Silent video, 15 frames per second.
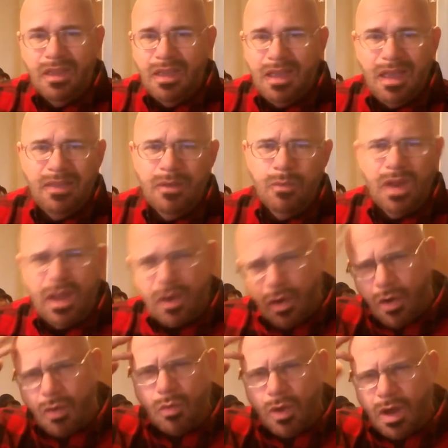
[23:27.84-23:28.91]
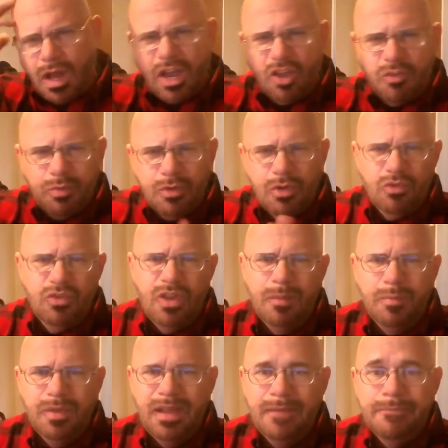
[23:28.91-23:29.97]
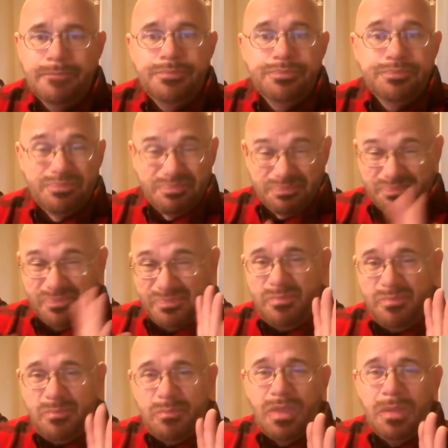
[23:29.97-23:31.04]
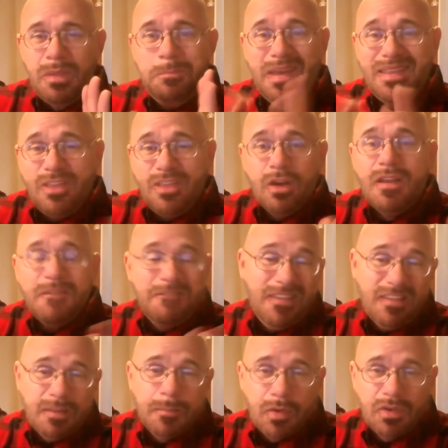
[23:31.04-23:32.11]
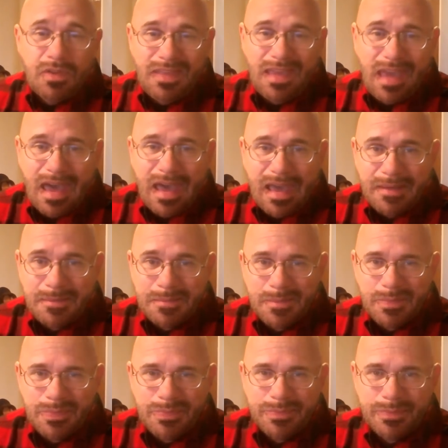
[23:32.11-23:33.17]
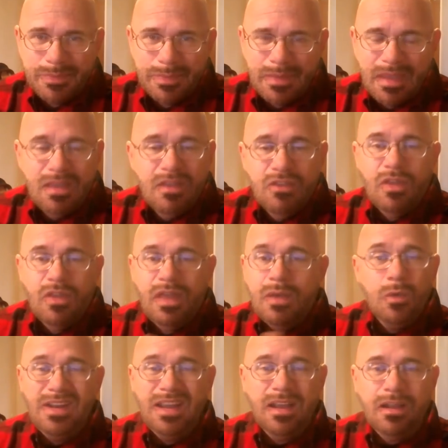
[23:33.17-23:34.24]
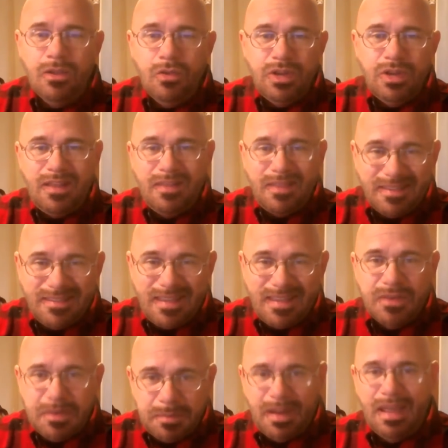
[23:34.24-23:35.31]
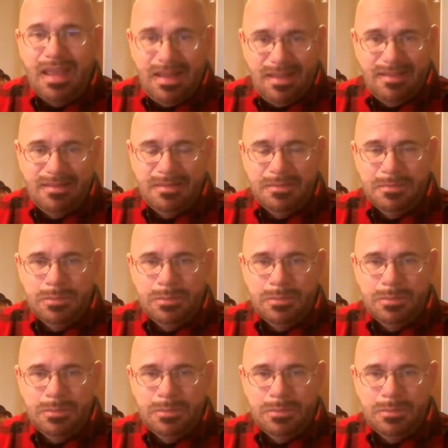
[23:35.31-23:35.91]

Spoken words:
And then we're like, oh, well, I guess Pluto's not a planet. But they're not visible to the eye. So they weren't included in the 7 planets.